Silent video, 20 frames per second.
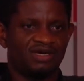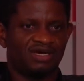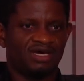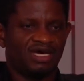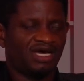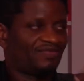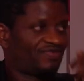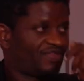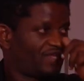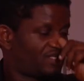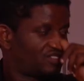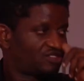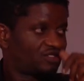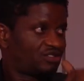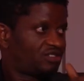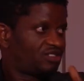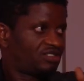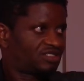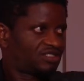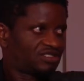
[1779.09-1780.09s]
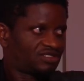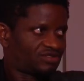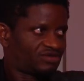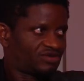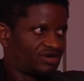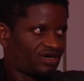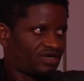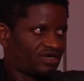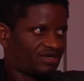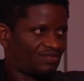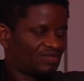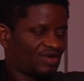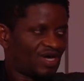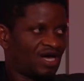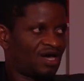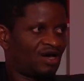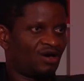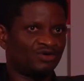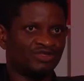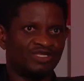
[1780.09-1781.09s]
uh, things on Instagram
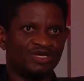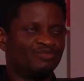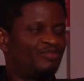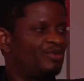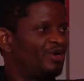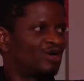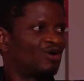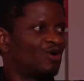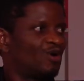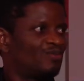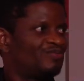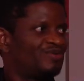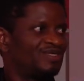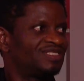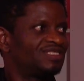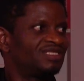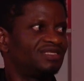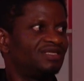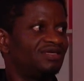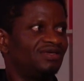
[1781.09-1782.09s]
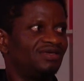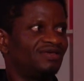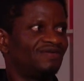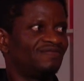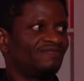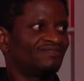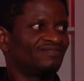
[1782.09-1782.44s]
how they break up easily